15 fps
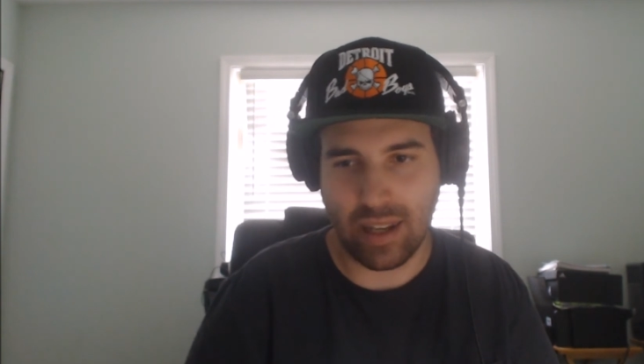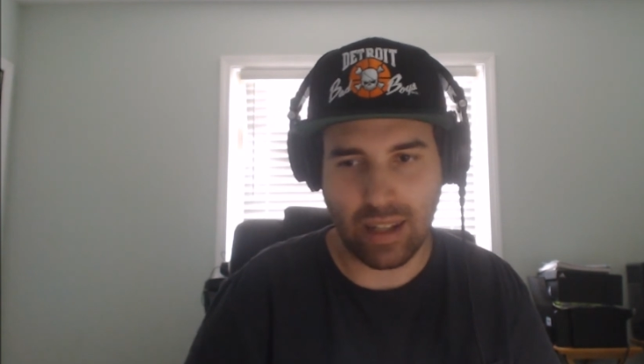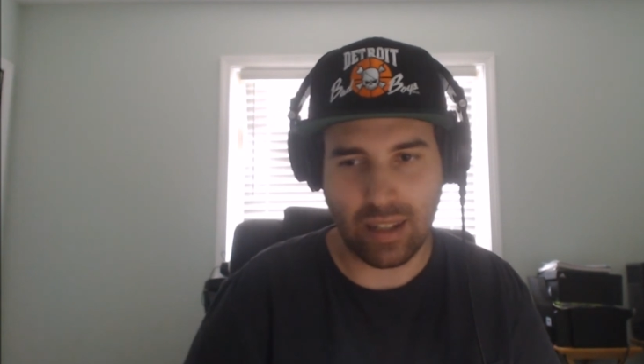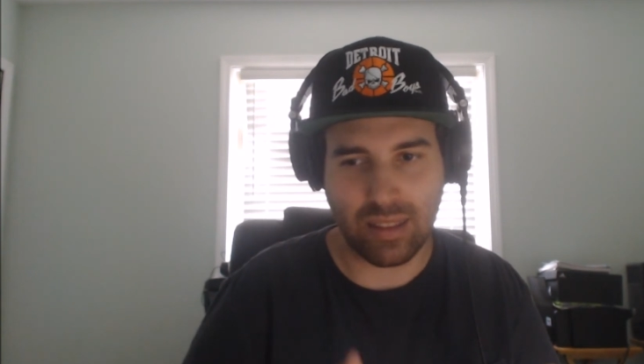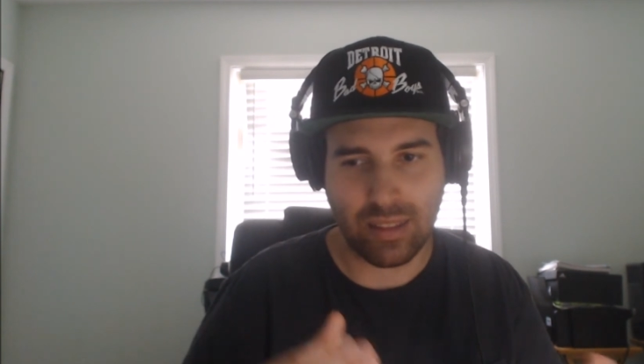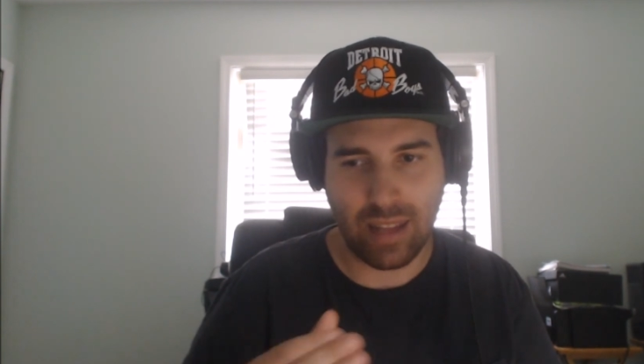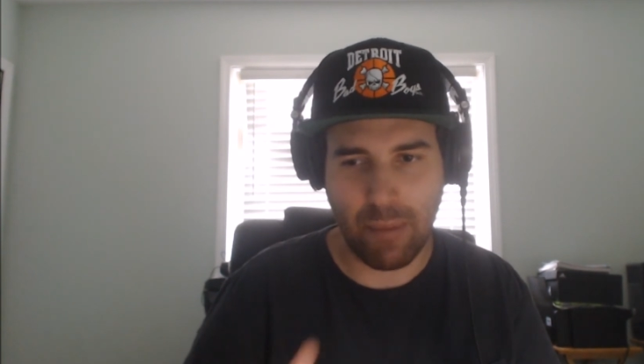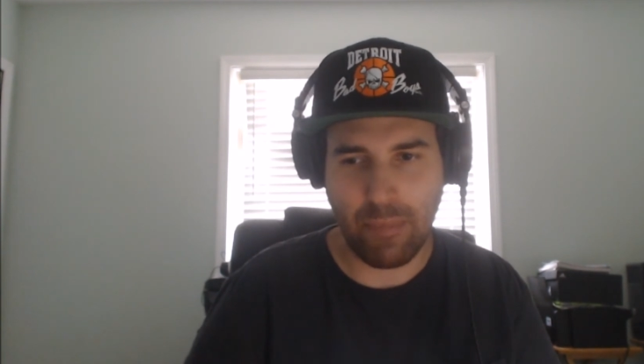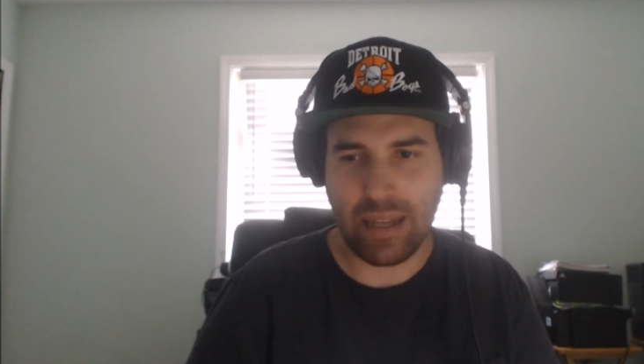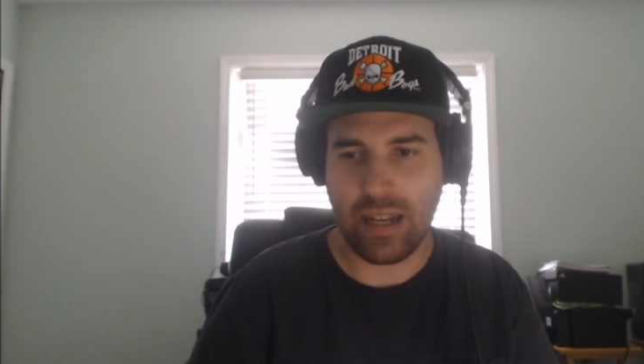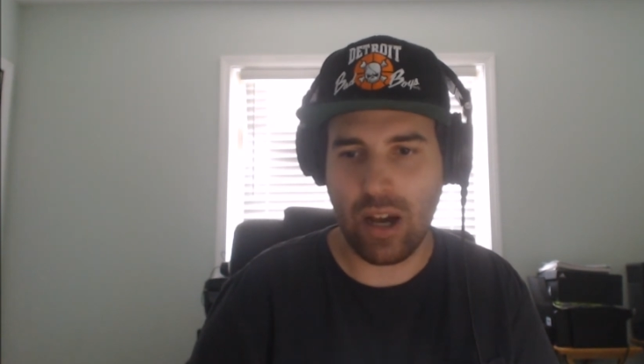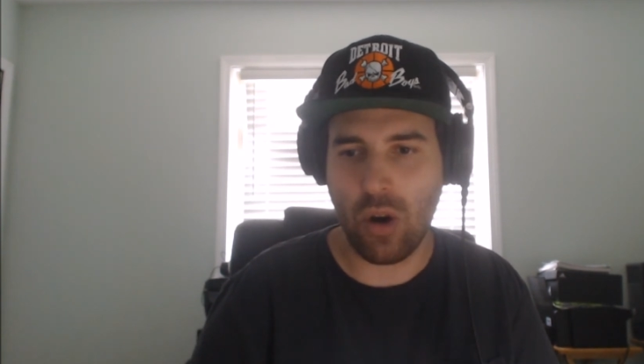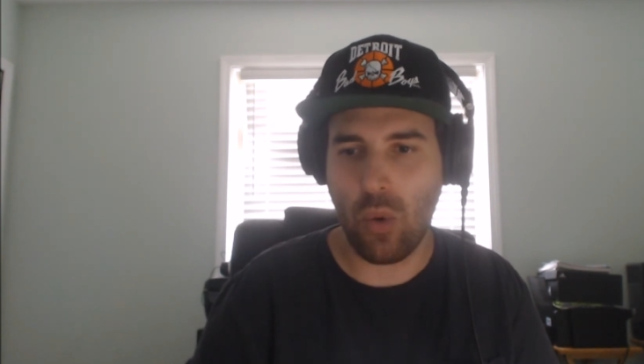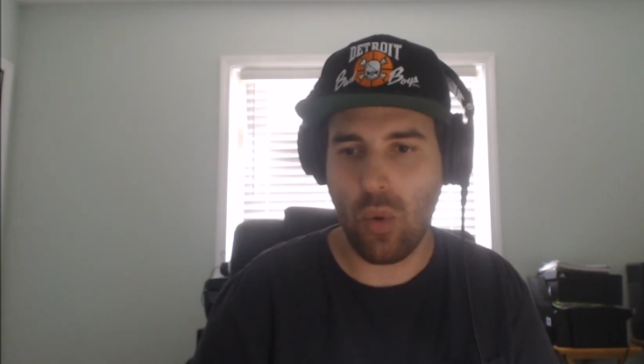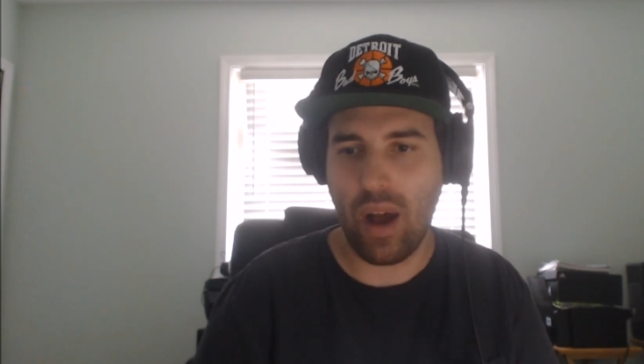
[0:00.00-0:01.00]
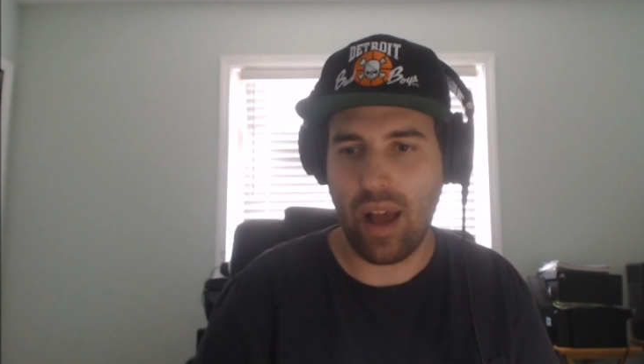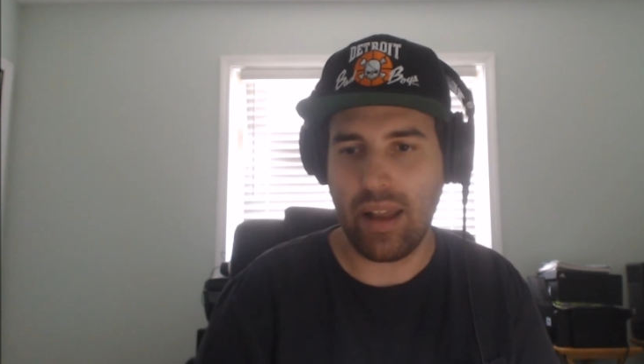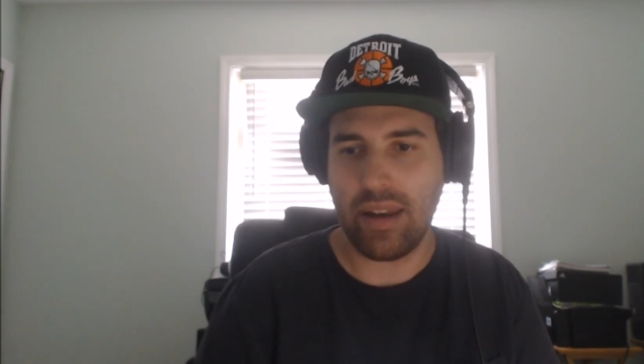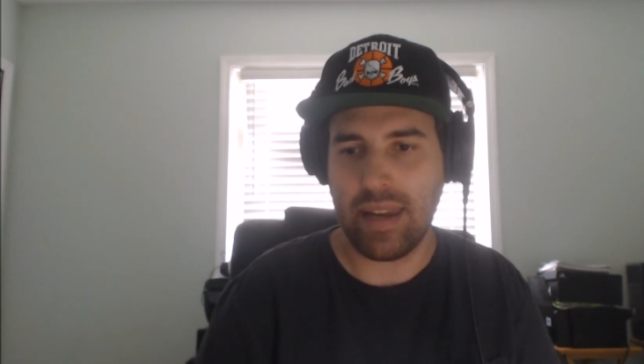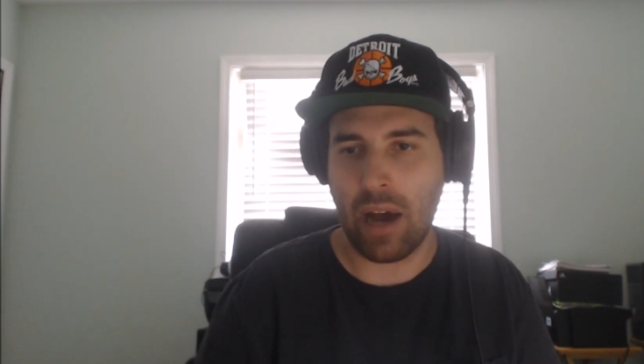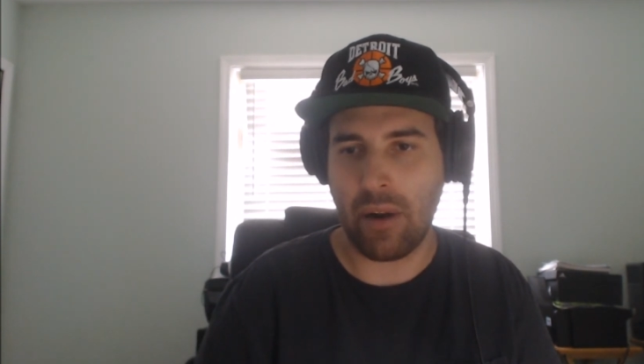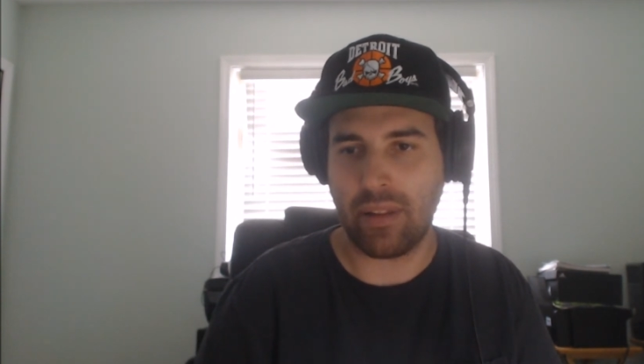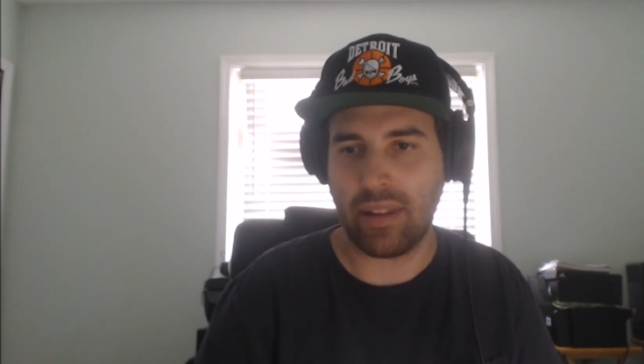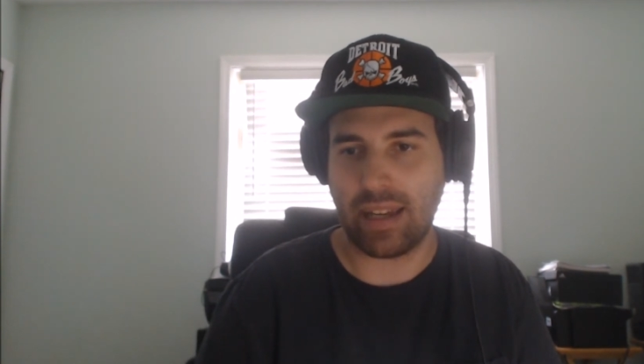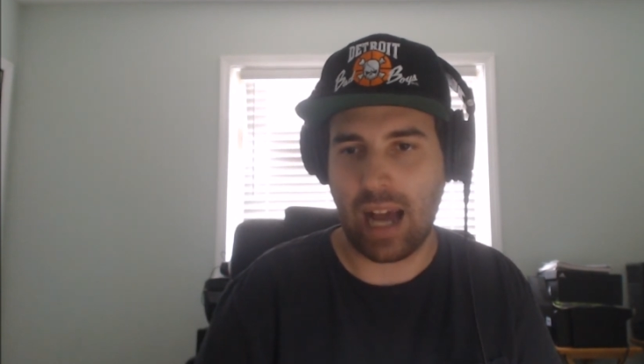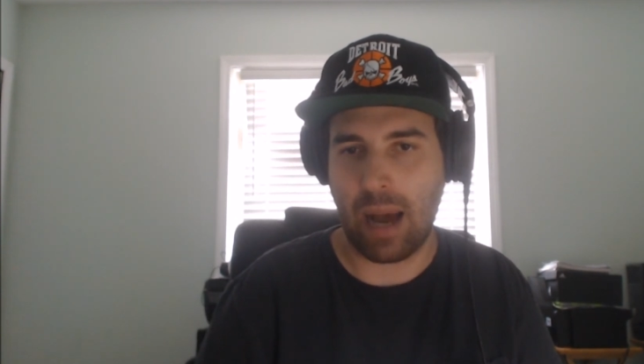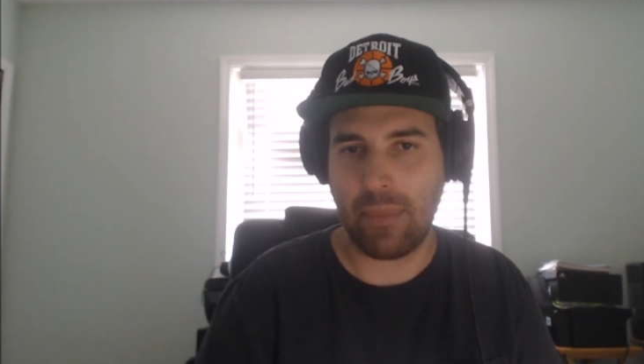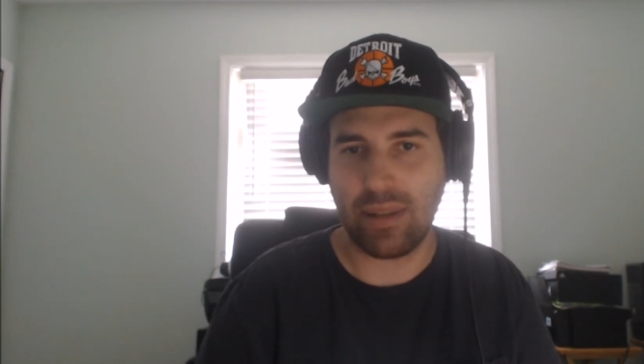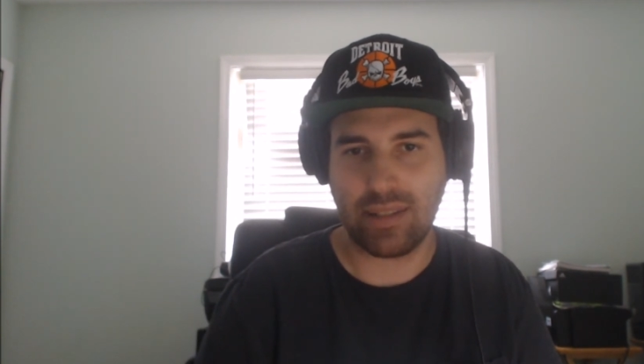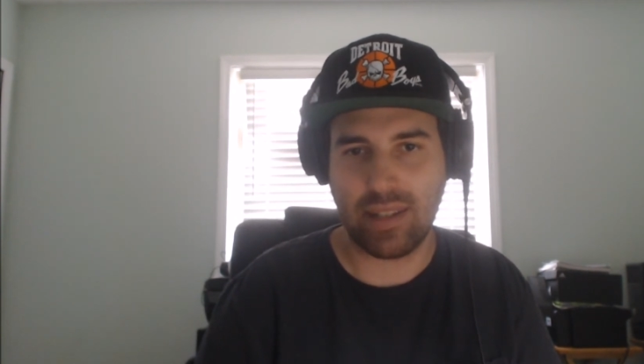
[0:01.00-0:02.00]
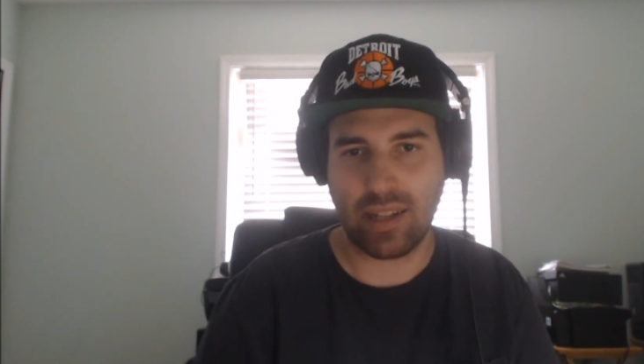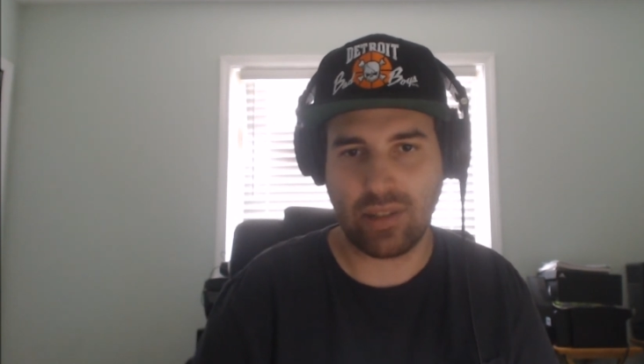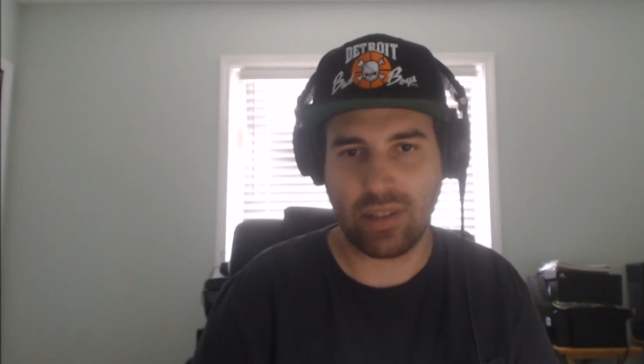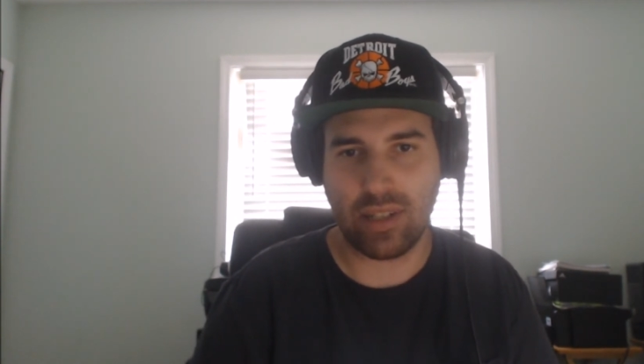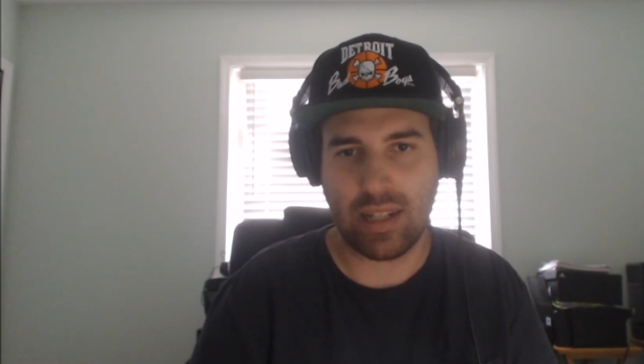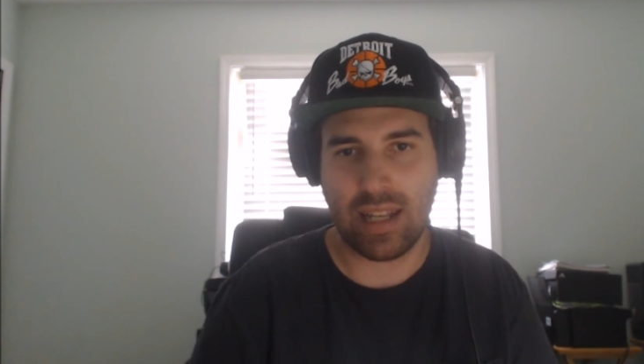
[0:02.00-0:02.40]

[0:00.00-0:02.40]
Let me know down in the comment section,